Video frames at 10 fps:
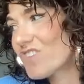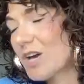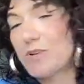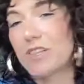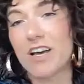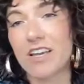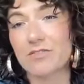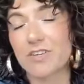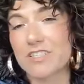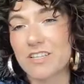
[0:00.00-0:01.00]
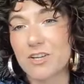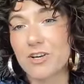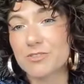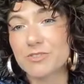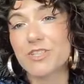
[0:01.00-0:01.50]
I'd be lying if I said
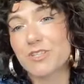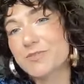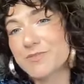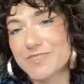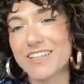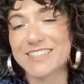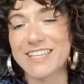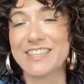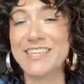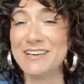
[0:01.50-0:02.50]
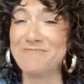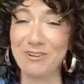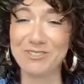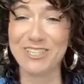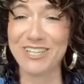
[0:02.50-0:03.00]
no. So I said the
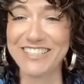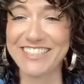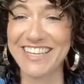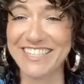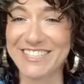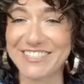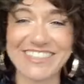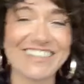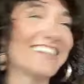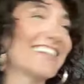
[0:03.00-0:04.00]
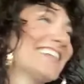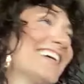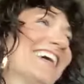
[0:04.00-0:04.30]
most honest answer there.